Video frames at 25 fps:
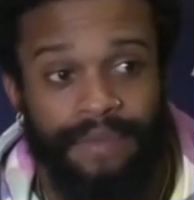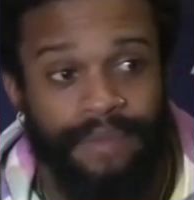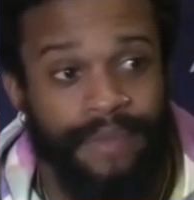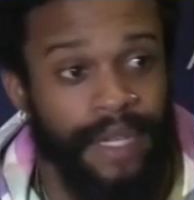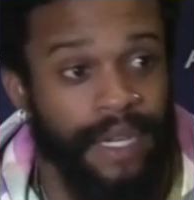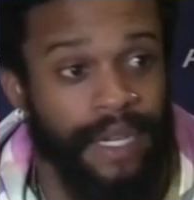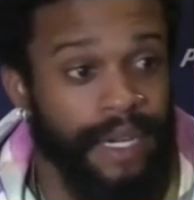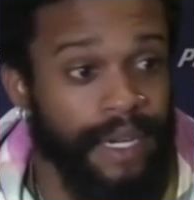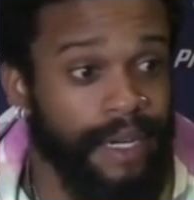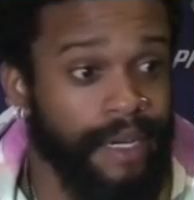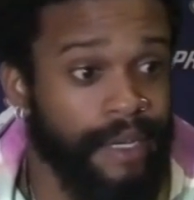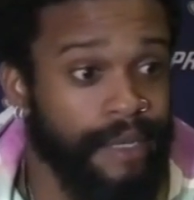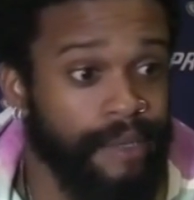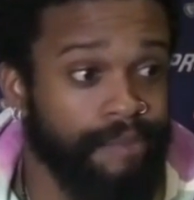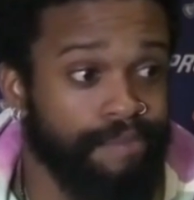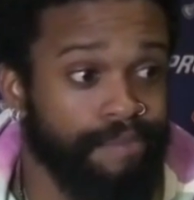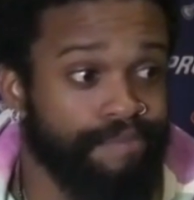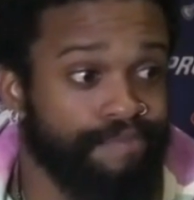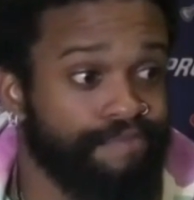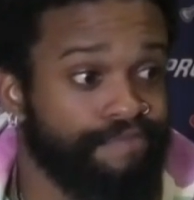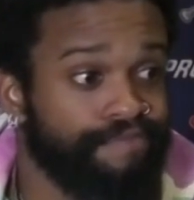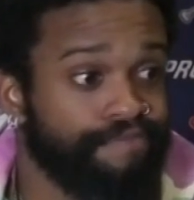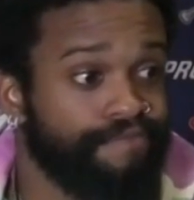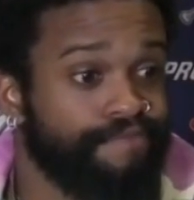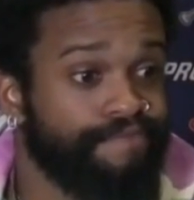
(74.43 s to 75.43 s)
Um,
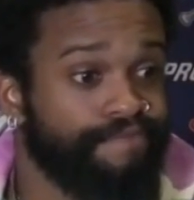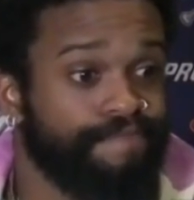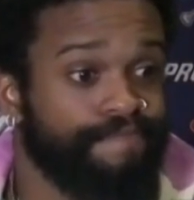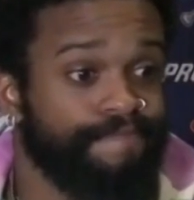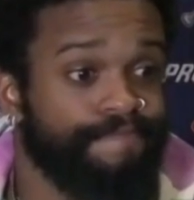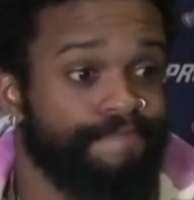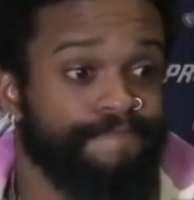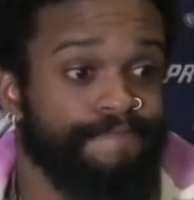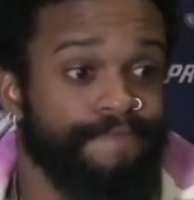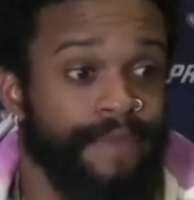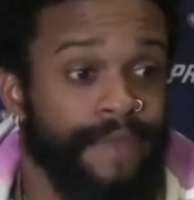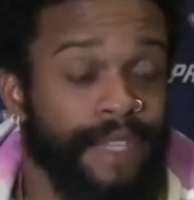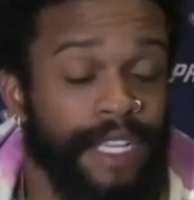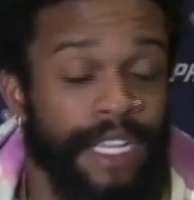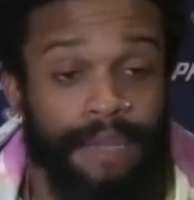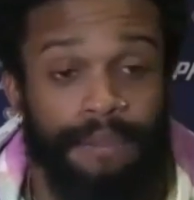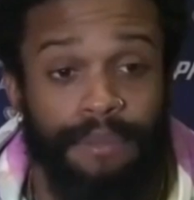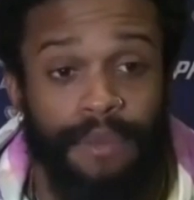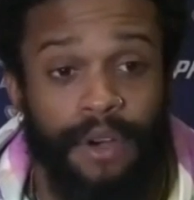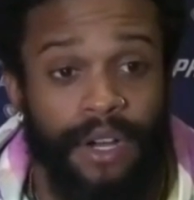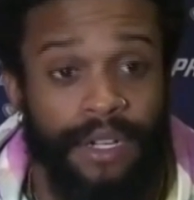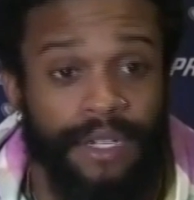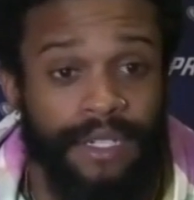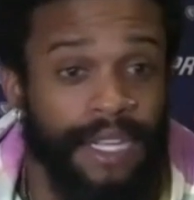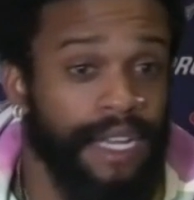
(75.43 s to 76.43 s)
the
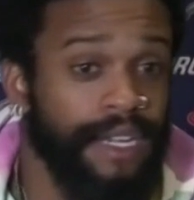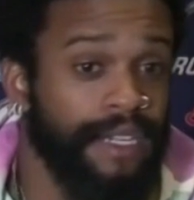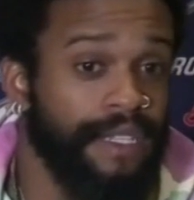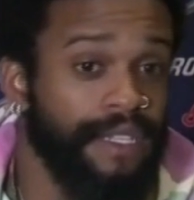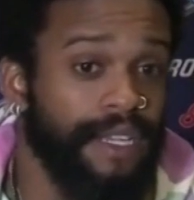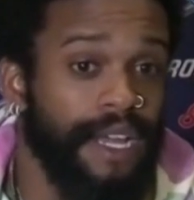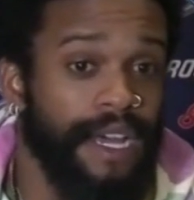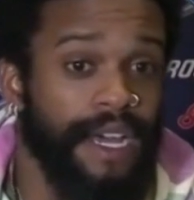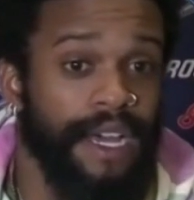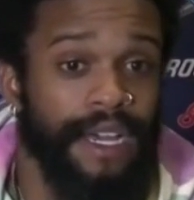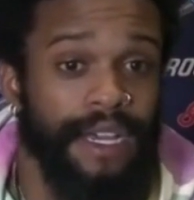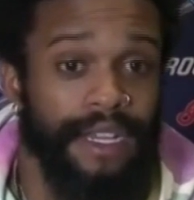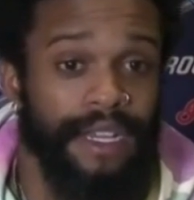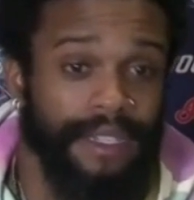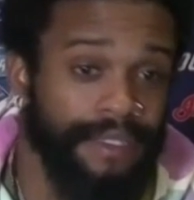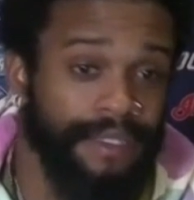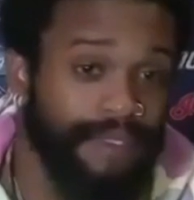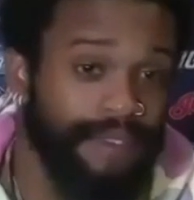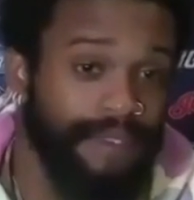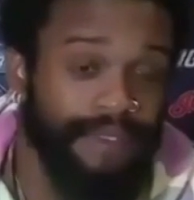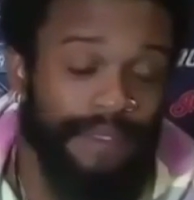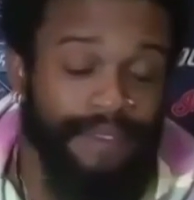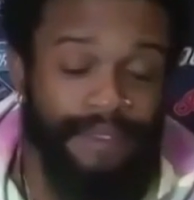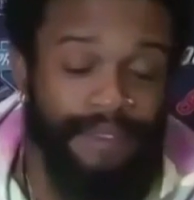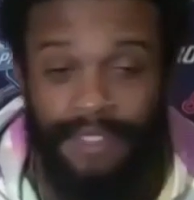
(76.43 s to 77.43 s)
ball down the line,
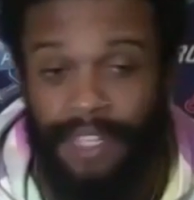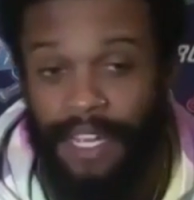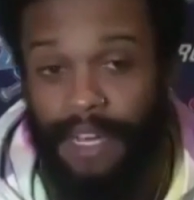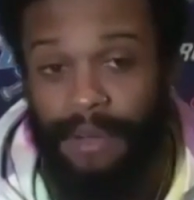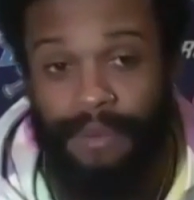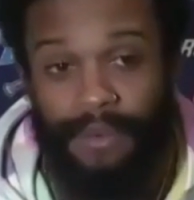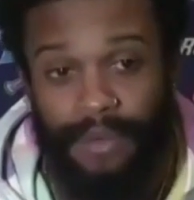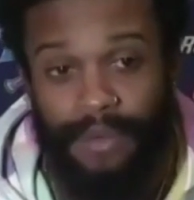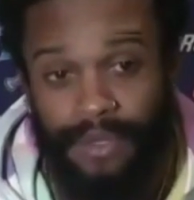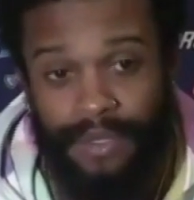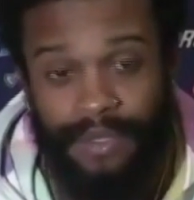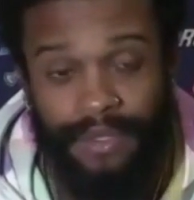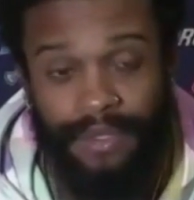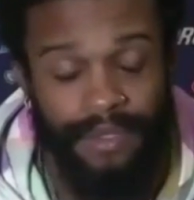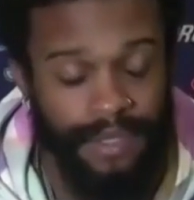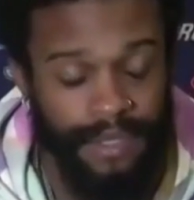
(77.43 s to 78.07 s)
double.